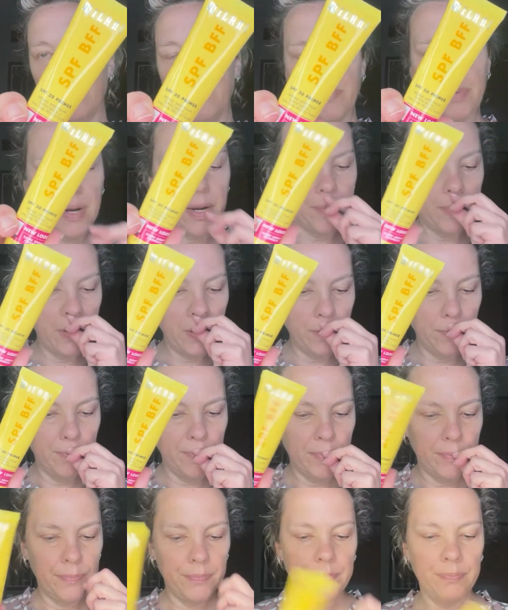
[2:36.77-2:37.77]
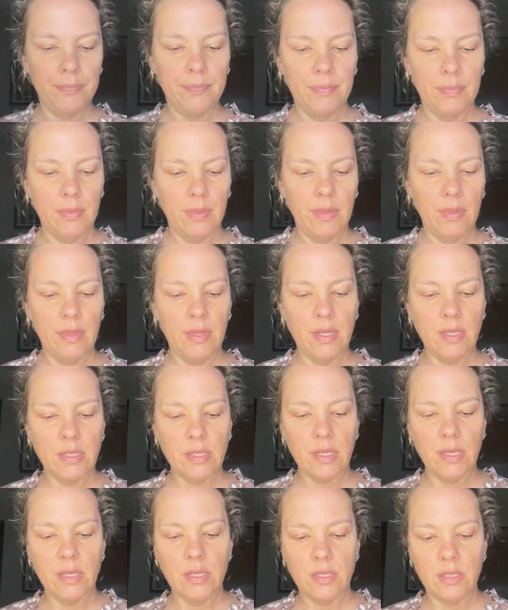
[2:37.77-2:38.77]
primer. This
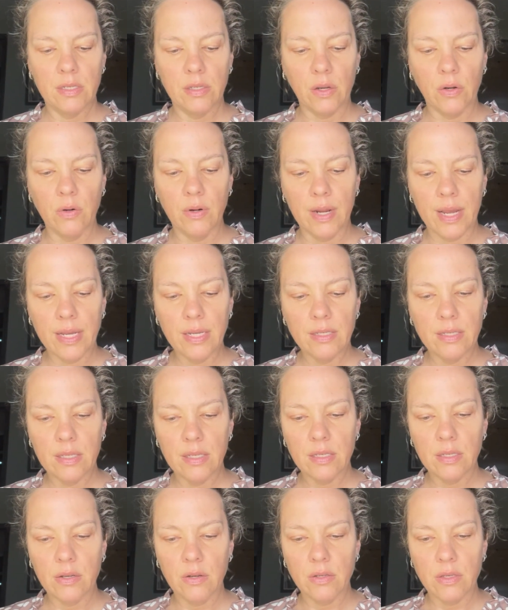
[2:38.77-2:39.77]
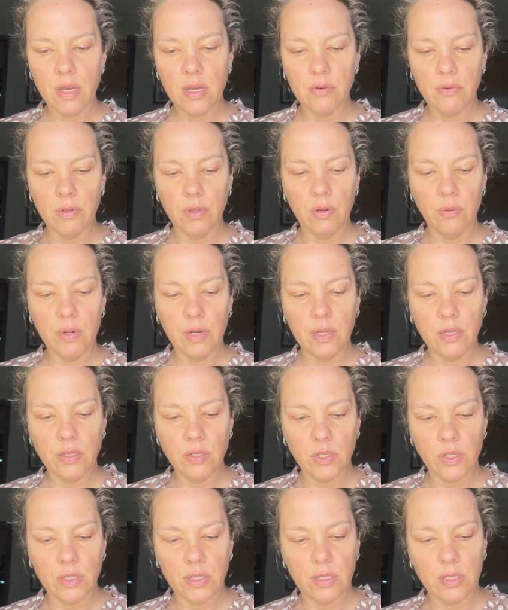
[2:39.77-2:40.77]
is so nice. This goes on really well as
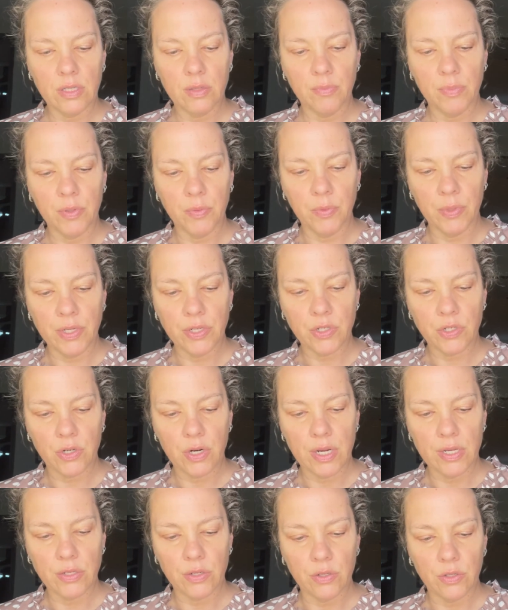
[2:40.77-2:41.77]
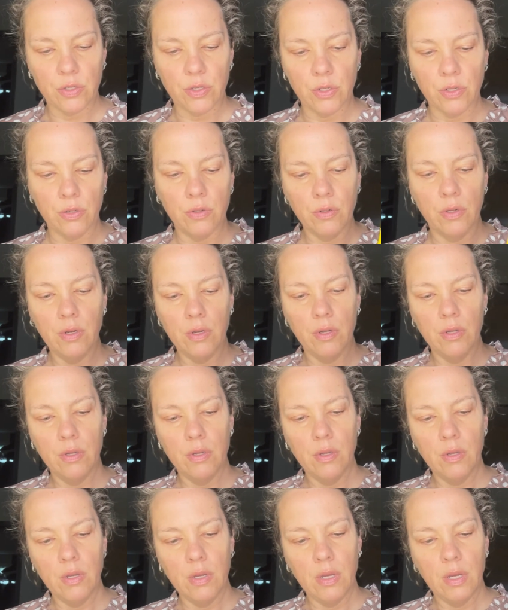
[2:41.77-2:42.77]
just a simple moisturizer too.
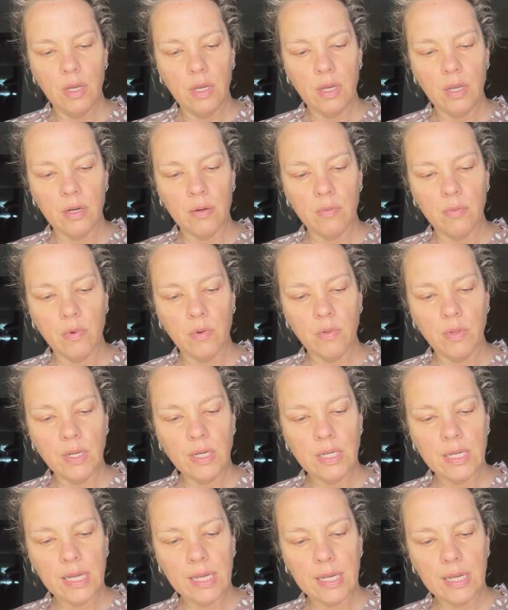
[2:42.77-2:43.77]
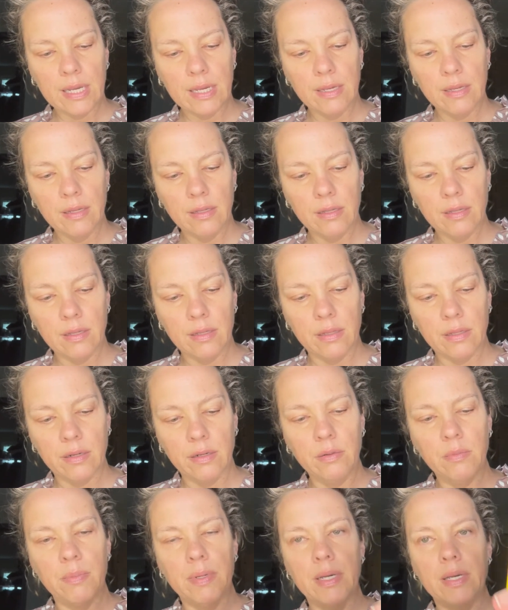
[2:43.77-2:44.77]
And I'm only taking a
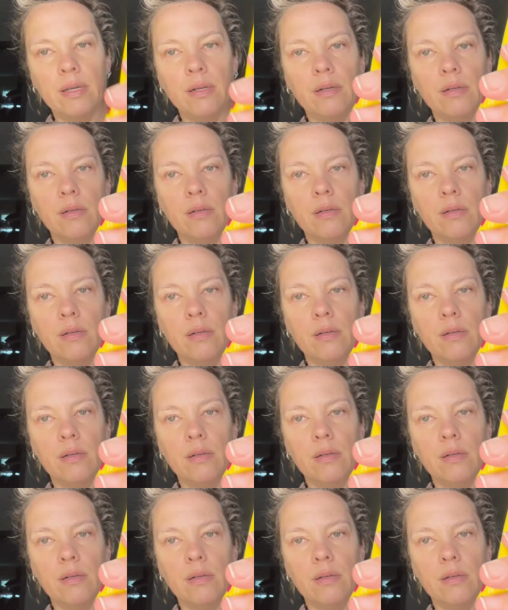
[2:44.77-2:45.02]
little bit